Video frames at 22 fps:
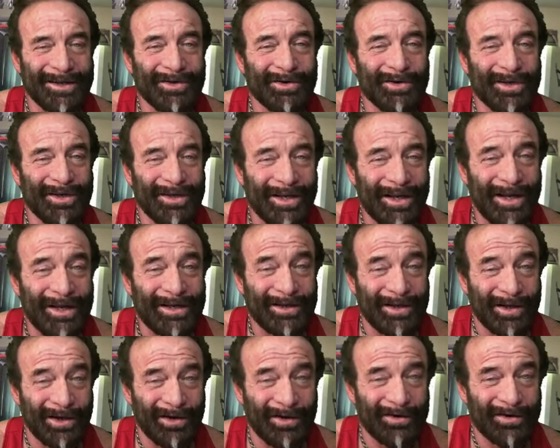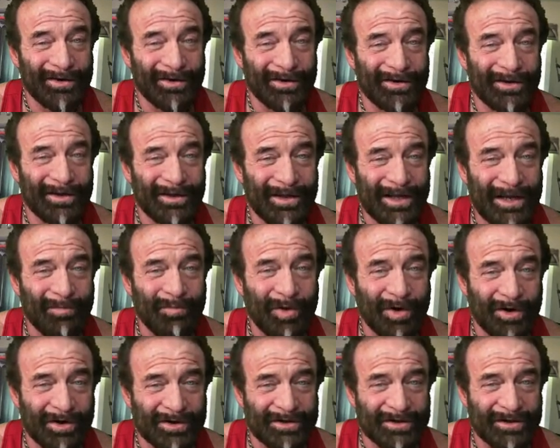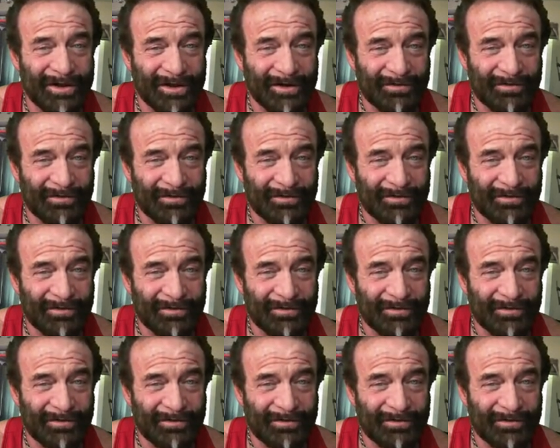a date though. You're, that part. Well,